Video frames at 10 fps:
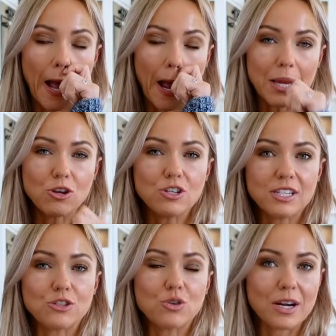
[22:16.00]
I
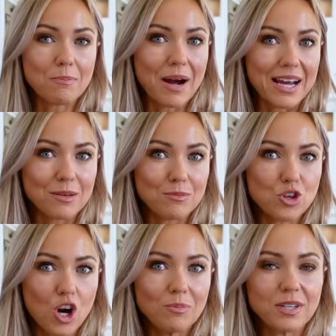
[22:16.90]
usually try to buy them
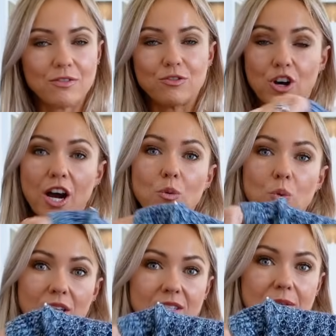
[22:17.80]
chopped. If not, I
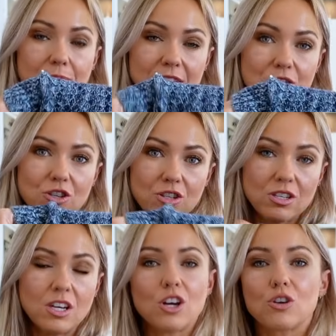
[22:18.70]
will simply just
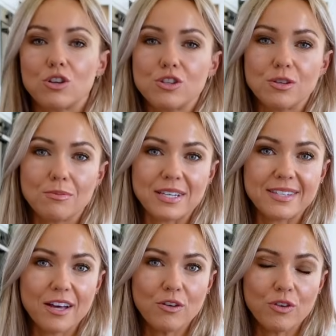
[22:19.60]
crush them
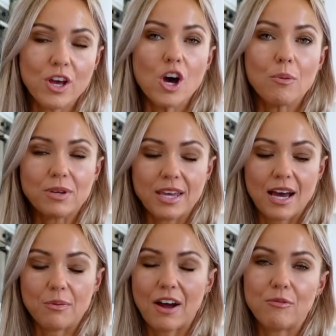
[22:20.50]
myself. But yeah,
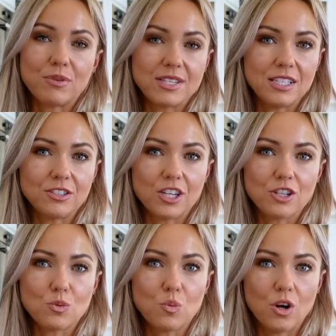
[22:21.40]
I would have Brazil
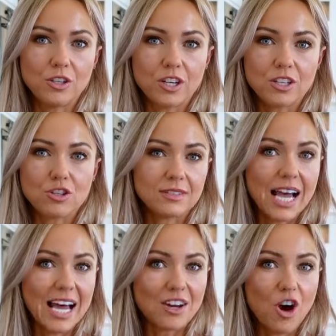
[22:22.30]
nuts, walnuts,
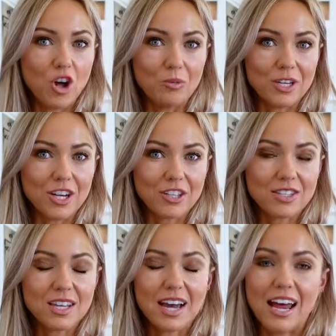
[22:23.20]
and almond
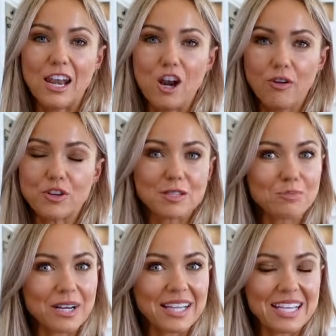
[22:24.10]
nuts. I love
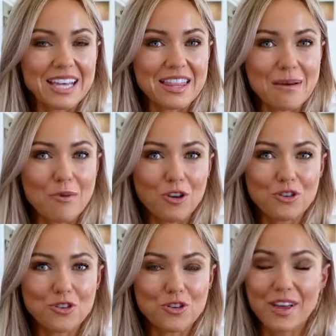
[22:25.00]
sprinkling them
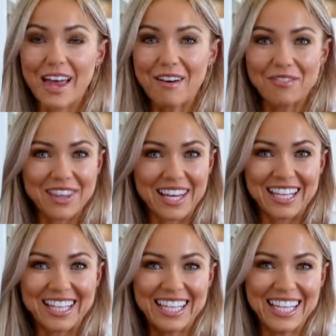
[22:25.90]
onto everything.